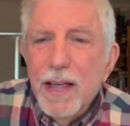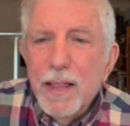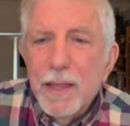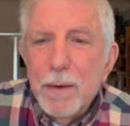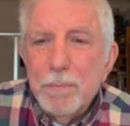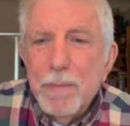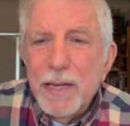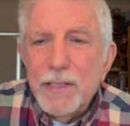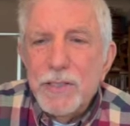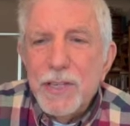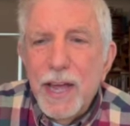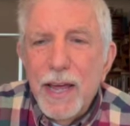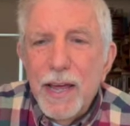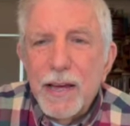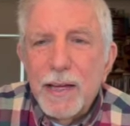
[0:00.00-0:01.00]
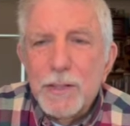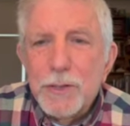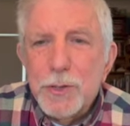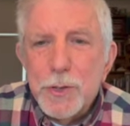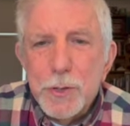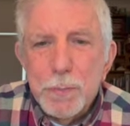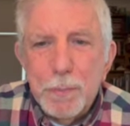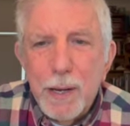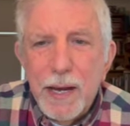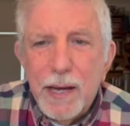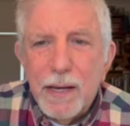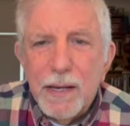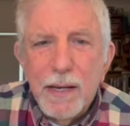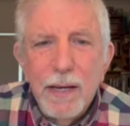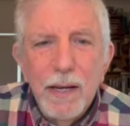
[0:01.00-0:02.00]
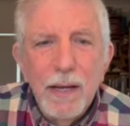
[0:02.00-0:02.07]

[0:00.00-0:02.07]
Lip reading: That means he can speak